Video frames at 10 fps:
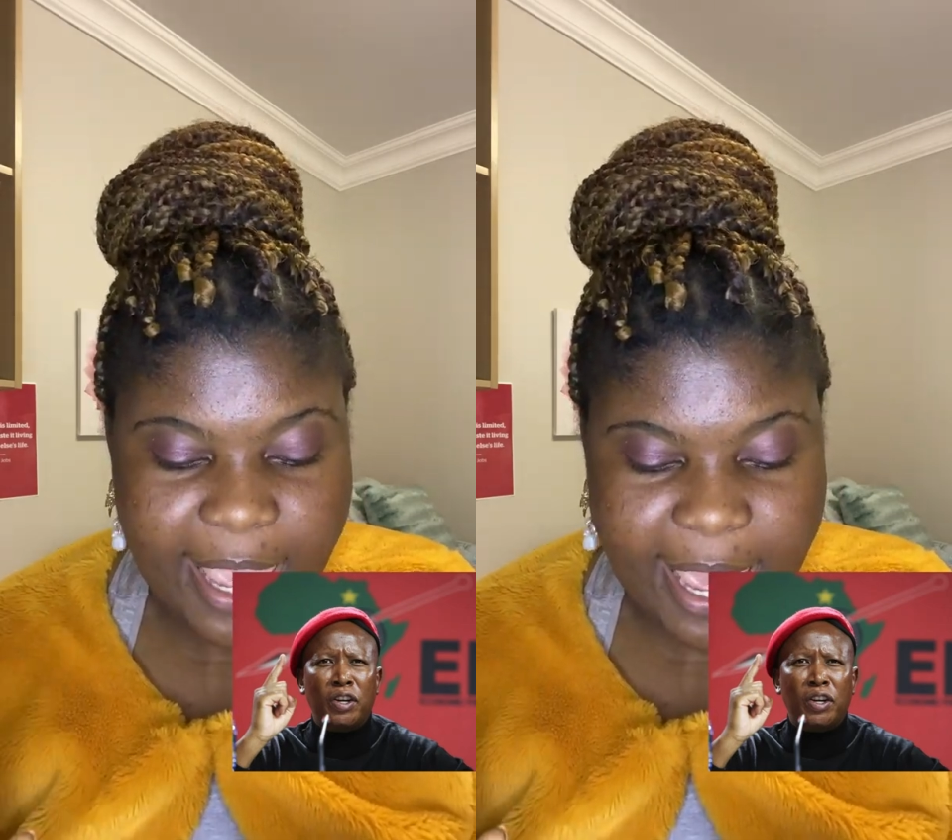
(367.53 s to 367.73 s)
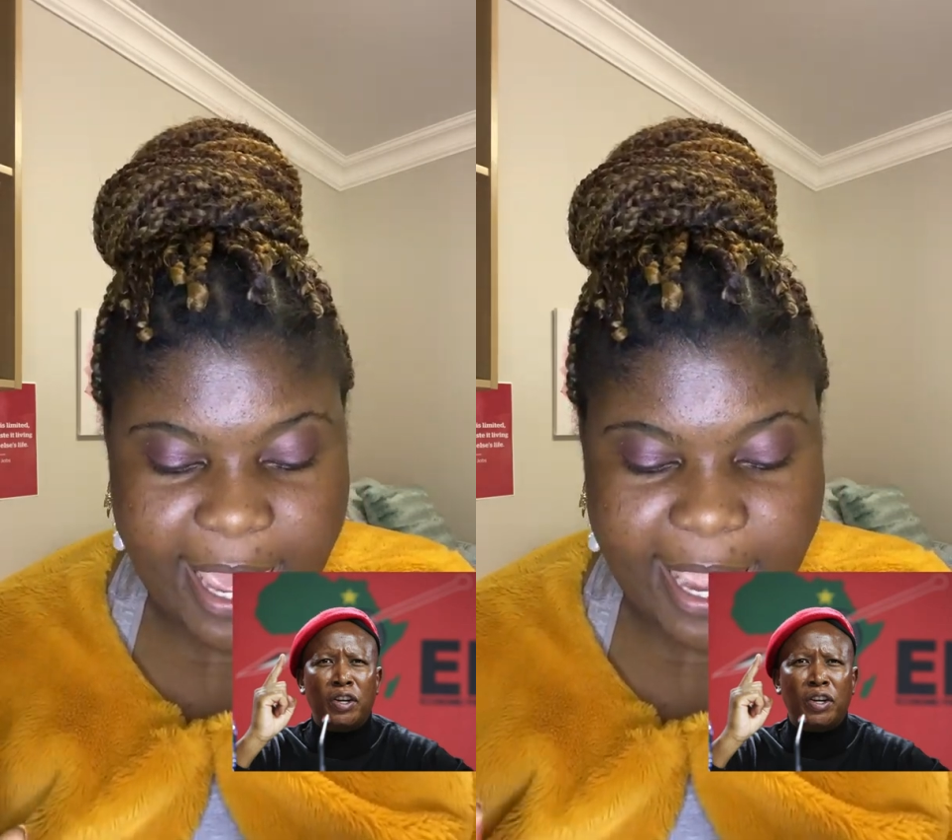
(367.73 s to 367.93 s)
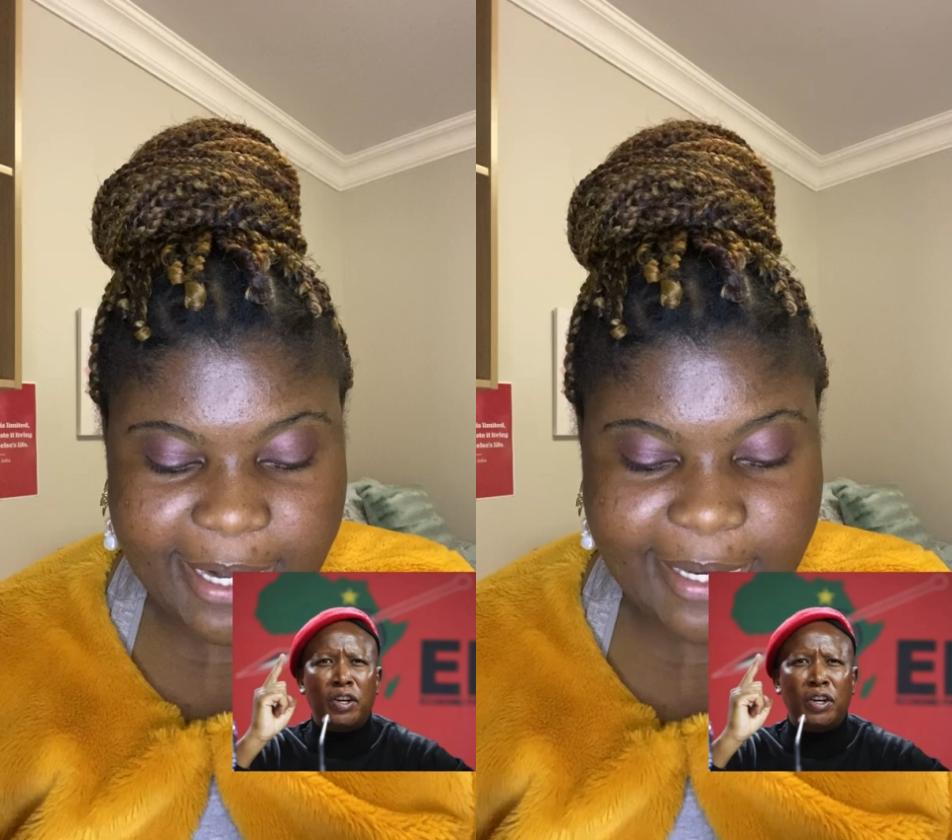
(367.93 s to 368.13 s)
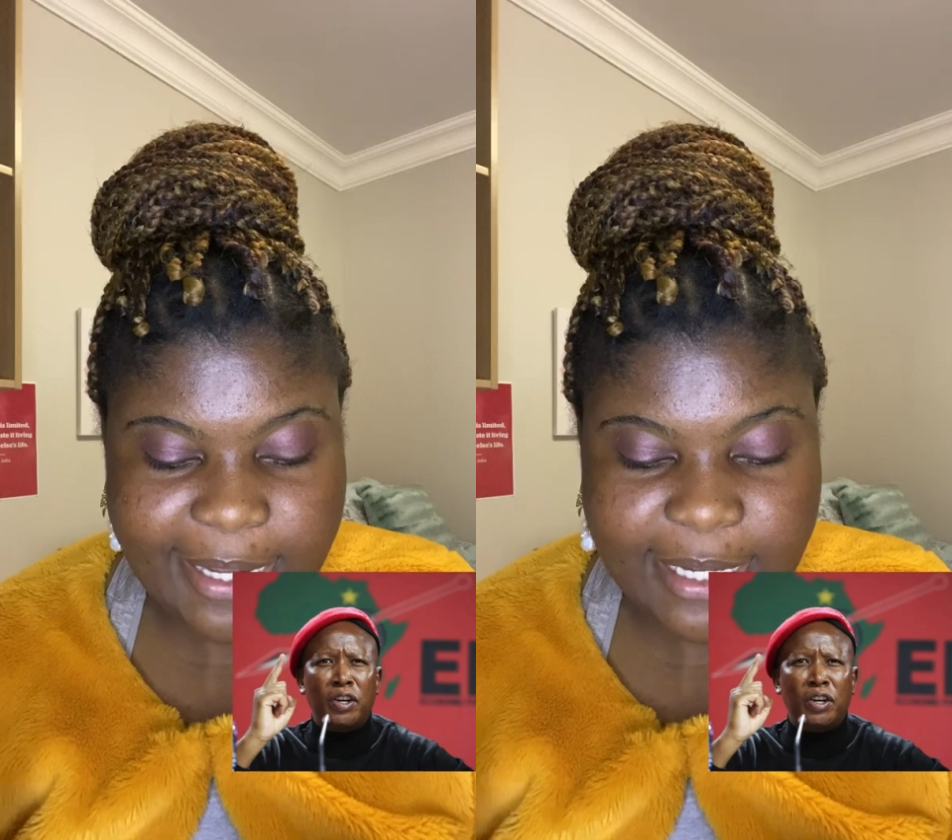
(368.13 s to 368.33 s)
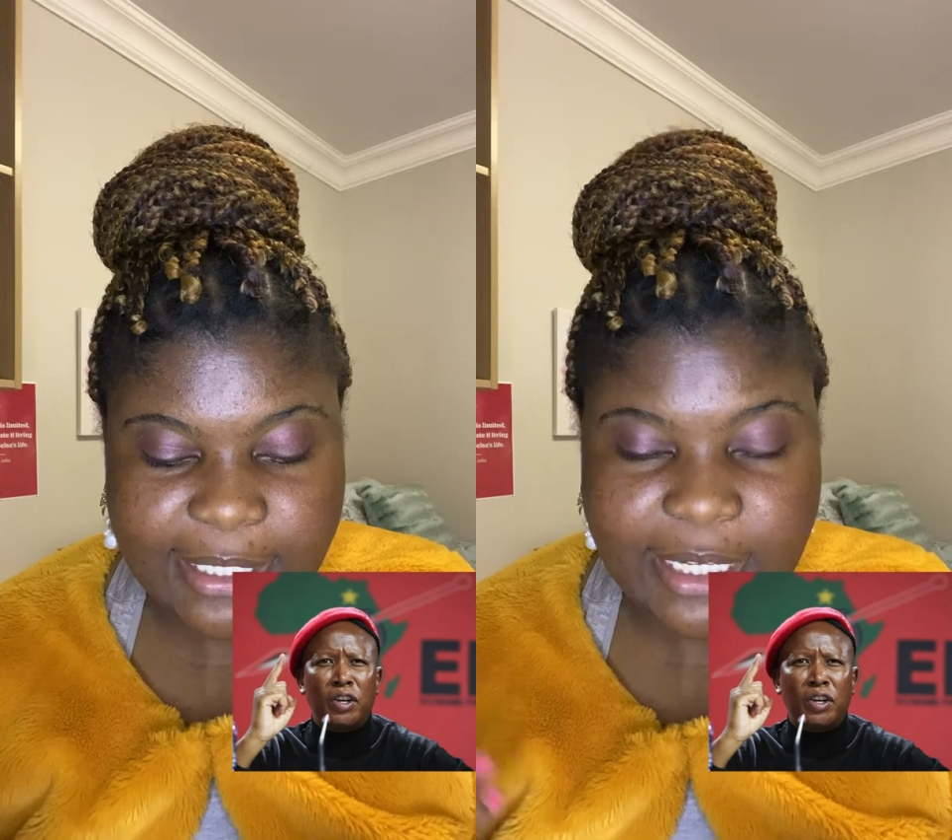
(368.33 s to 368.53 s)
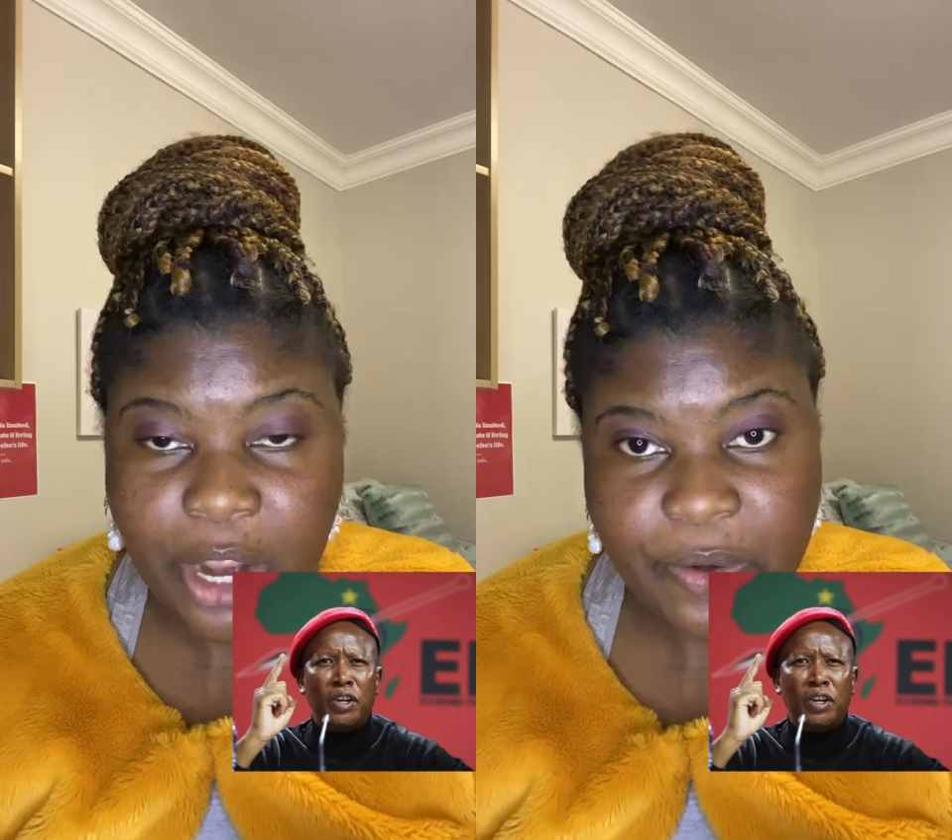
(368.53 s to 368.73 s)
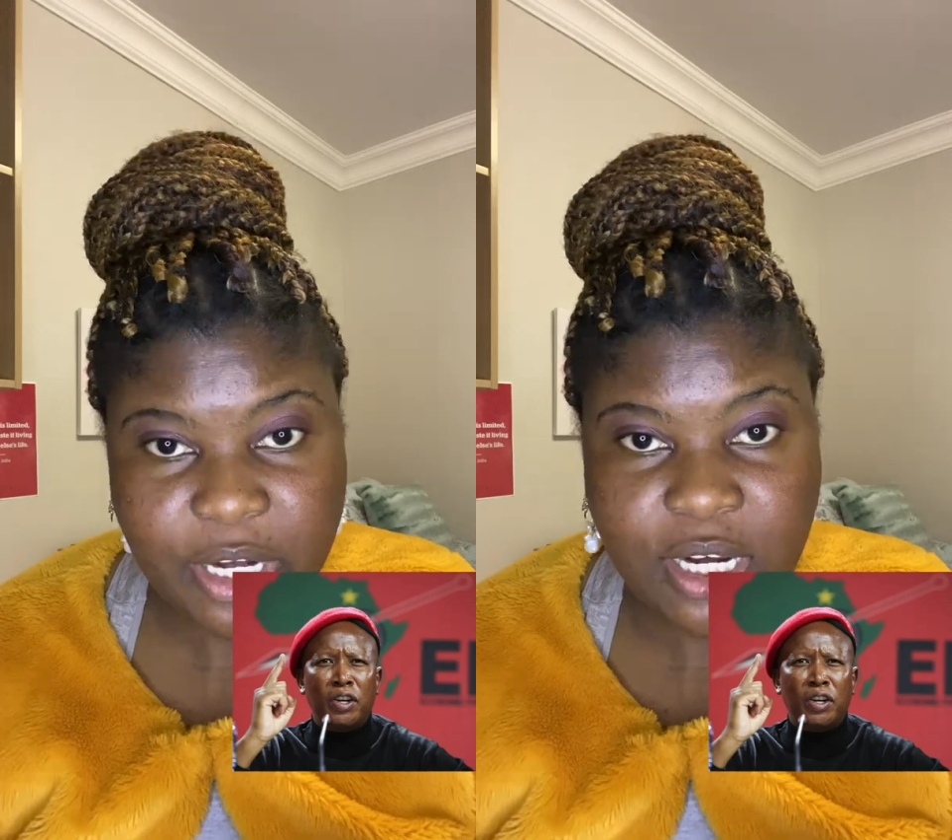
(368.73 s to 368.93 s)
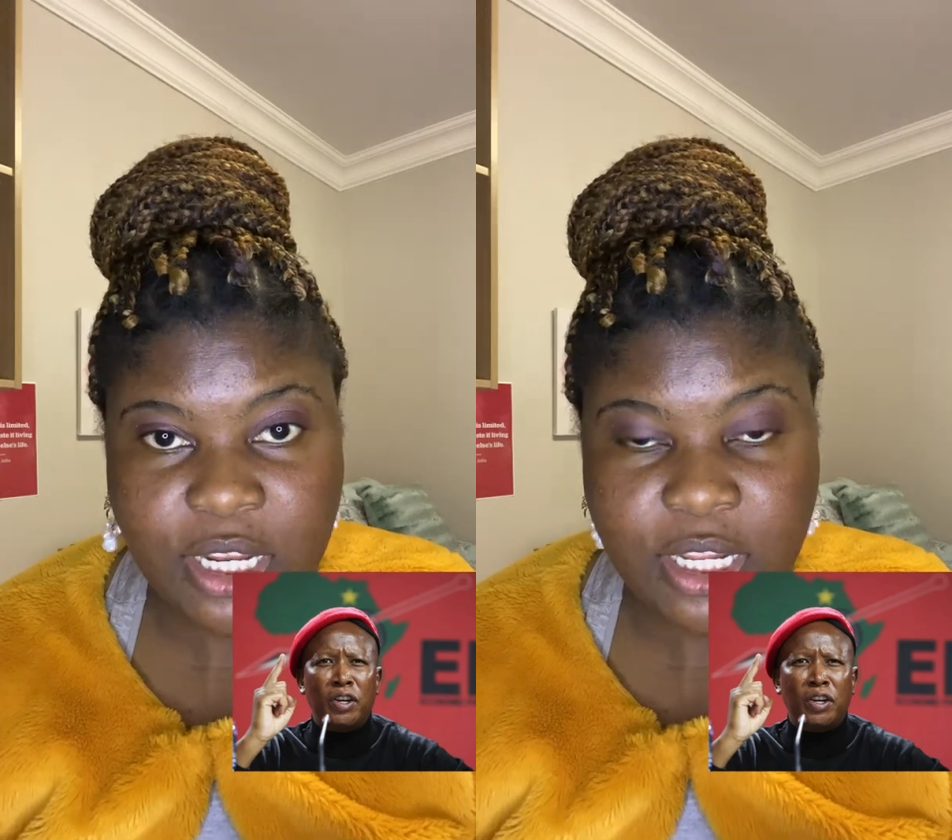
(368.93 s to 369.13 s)
and he is
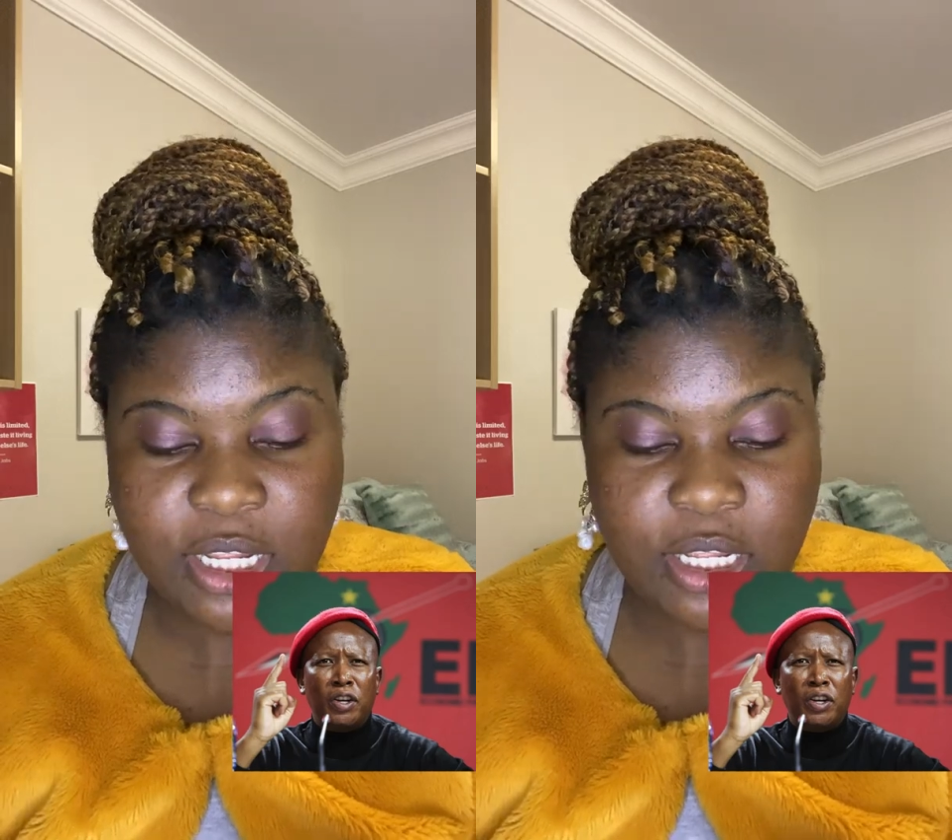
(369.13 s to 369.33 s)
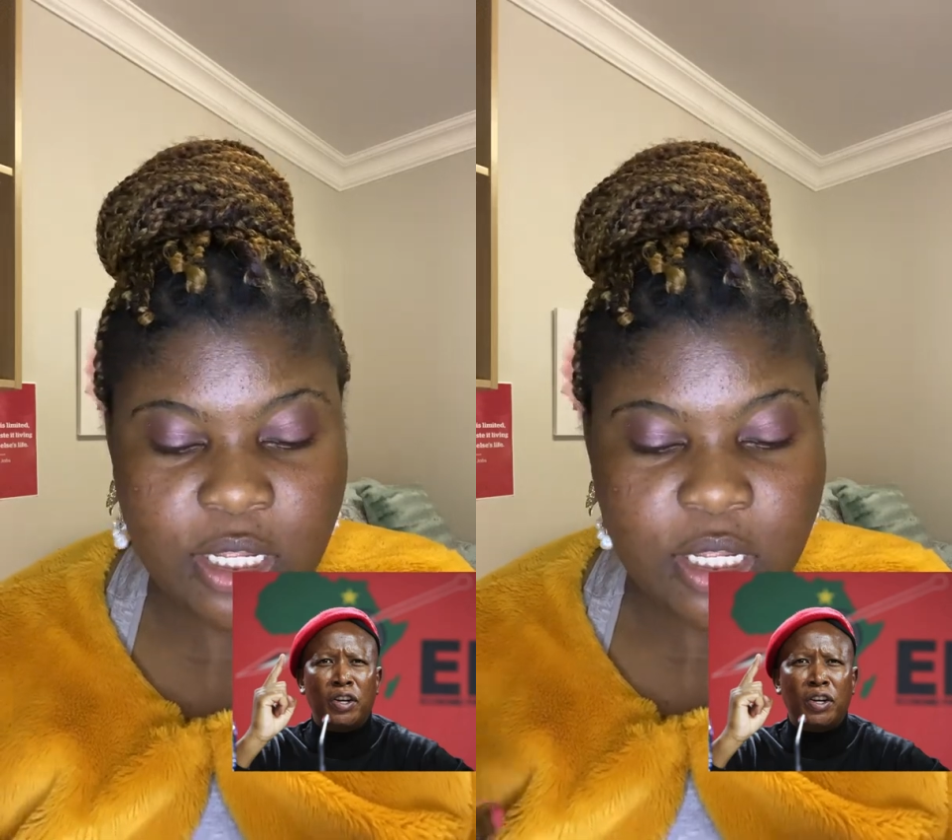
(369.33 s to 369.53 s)
currently